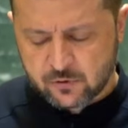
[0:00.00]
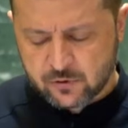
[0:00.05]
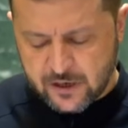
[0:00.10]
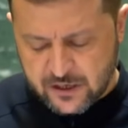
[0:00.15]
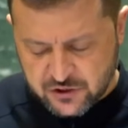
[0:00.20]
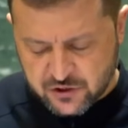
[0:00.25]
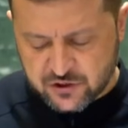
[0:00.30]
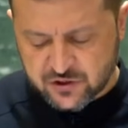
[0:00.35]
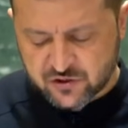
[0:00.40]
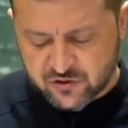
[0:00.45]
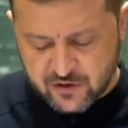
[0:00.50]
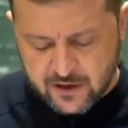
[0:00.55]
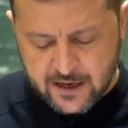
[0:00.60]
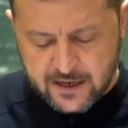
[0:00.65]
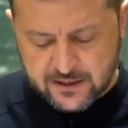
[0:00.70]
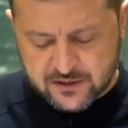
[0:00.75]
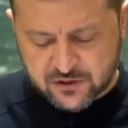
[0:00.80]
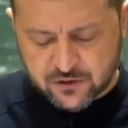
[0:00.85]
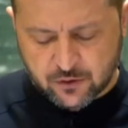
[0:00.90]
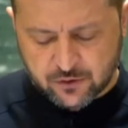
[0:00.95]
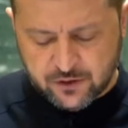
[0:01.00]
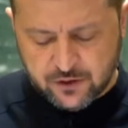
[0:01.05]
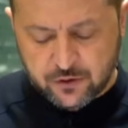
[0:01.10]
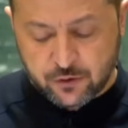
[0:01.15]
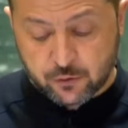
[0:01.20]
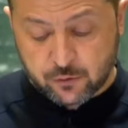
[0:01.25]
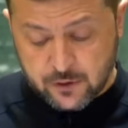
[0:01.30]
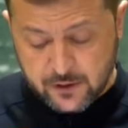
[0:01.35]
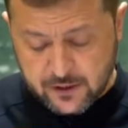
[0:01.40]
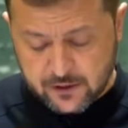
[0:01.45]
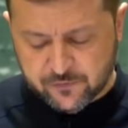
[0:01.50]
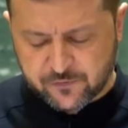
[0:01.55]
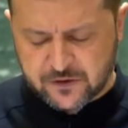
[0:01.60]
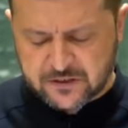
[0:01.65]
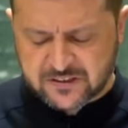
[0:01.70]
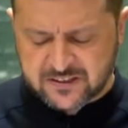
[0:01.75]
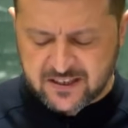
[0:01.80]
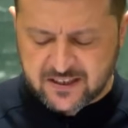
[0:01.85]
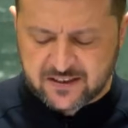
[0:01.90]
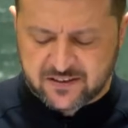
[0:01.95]
Russian strikes on the nuclear
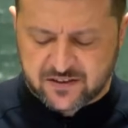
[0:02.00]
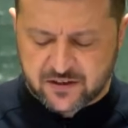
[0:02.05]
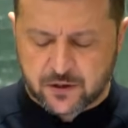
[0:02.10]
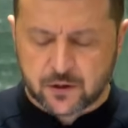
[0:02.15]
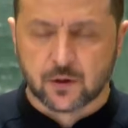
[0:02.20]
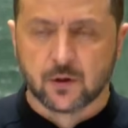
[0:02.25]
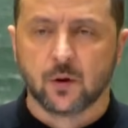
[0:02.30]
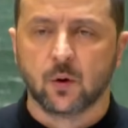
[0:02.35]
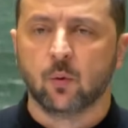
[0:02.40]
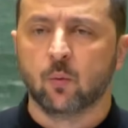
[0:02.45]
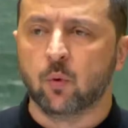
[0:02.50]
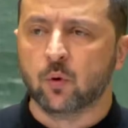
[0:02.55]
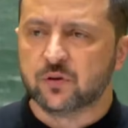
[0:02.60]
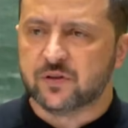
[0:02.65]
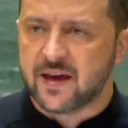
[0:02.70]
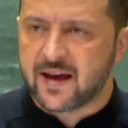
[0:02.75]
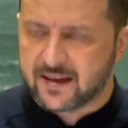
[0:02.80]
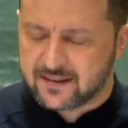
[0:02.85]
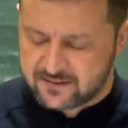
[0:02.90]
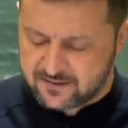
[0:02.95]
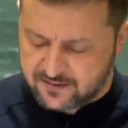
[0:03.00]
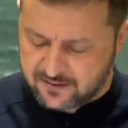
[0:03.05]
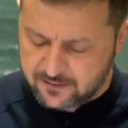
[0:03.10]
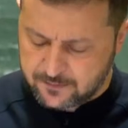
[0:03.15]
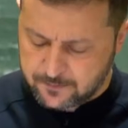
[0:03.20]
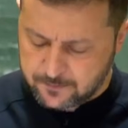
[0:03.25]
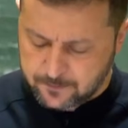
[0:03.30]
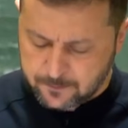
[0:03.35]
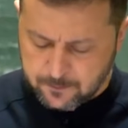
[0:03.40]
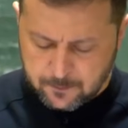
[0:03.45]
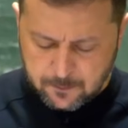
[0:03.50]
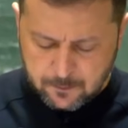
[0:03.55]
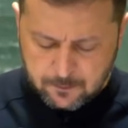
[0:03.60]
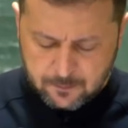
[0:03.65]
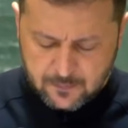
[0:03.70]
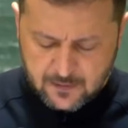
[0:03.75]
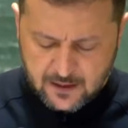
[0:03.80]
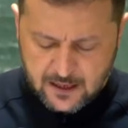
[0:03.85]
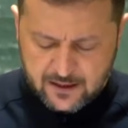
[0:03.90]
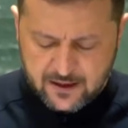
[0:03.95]
facility would end,
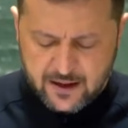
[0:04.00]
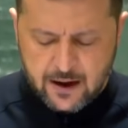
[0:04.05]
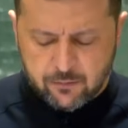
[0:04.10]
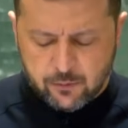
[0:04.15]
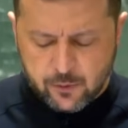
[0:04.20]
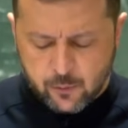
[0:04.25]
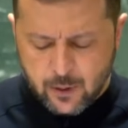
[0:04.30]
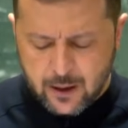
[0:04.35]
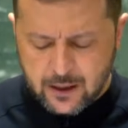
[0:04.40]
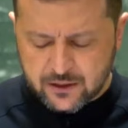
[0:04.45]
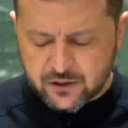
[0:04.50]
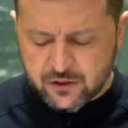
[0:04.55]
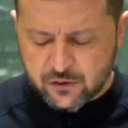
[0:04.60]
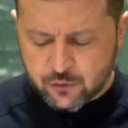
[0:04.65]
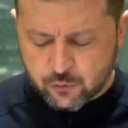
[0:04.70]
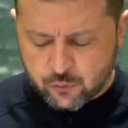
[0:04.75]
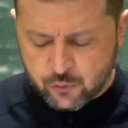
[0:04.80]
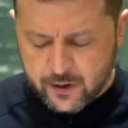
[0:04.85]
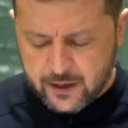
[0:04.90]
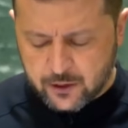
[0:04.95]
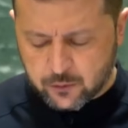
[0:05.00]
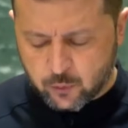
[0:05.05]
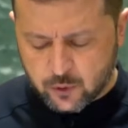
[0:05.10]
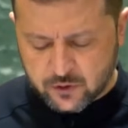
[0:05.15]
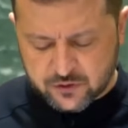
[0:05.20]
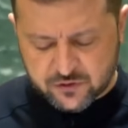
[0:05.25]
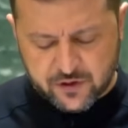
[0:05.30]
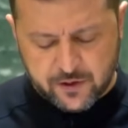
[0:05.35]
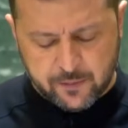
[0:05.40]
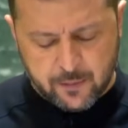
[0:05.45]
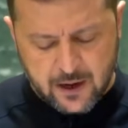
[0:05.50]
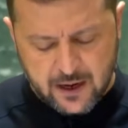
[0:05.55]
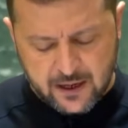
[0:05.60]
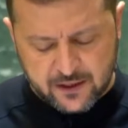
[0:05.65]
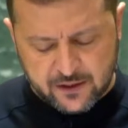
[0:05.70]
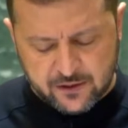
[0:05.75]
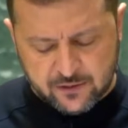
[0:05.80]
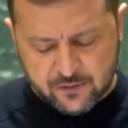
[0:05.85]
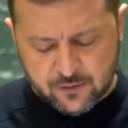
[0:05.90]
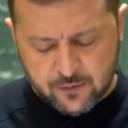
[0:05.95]
and everyone in Ukraine was
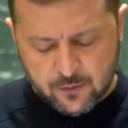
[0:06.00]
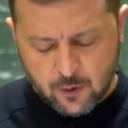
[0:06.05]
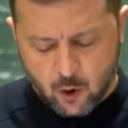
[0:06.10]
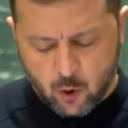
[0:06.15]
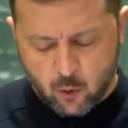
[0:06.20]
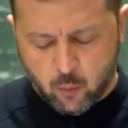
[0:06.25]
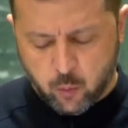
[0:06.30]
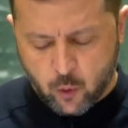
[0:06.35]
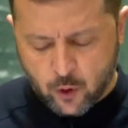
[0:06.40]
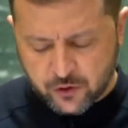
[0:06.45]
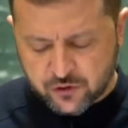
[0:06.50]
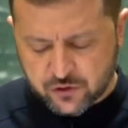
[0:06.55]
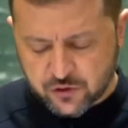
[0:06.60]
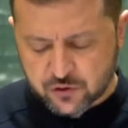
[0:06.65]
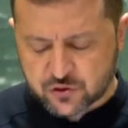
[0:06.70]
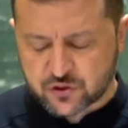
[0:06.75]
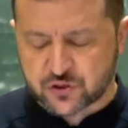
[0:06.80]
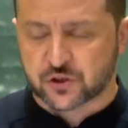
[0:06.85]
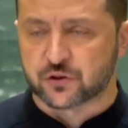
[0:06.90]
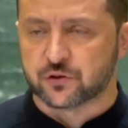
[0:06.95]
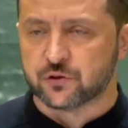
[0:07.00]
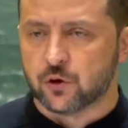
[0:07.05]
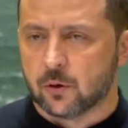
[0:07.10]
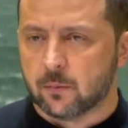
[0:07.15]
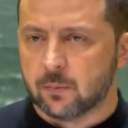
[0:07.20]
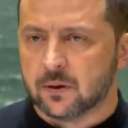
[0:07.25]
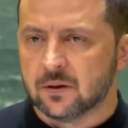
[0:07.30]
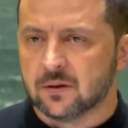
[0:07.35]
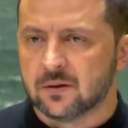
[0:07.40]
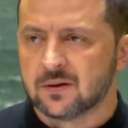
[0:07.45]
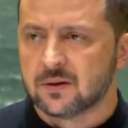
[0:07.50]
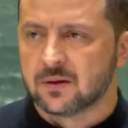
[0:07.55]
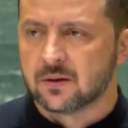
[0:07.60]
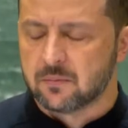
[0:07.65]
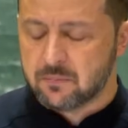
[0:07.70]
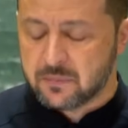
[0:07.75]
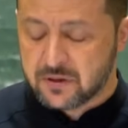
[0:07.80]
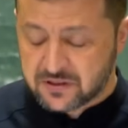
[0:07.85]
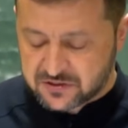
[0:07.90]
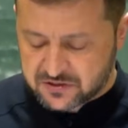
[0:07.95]
reminded of what Chernobyl
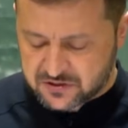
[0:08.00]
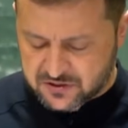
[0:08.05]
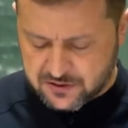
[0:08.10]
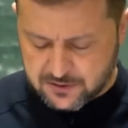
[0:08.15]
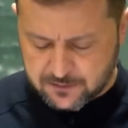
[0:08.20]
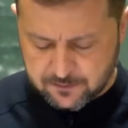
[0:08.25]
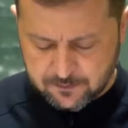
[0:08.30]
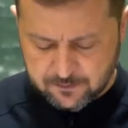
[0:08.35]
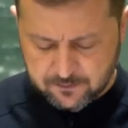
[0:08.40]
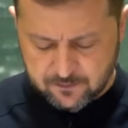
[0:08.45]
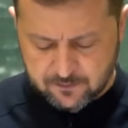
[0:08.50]
means.